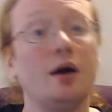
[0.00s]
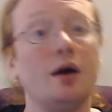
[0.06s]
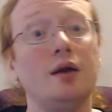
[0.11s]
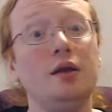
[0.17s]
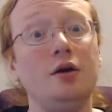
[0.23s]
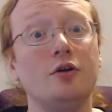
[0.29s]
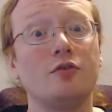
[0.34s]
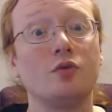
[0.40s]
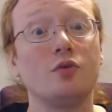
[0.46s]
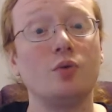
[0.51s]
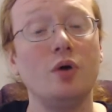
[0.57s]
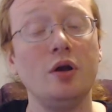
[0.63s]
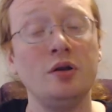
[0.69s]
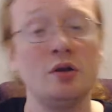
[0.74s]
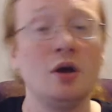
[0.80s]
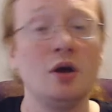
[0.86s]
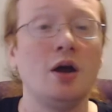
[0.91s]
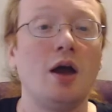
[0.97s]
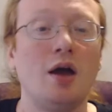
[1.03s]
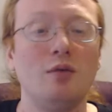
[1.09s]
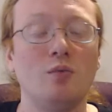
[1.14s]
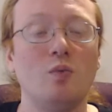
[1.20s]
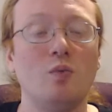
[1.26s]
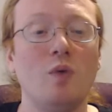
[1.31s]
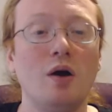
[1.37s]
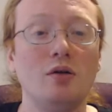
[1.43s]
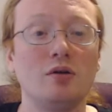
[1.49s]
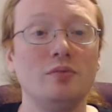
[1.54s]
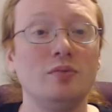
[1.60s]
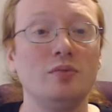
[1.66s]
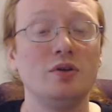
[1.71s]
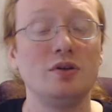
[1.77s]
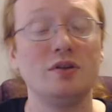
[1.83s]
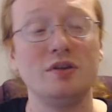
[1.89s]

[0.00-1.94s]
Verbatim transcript: Hello everyone, and welcome to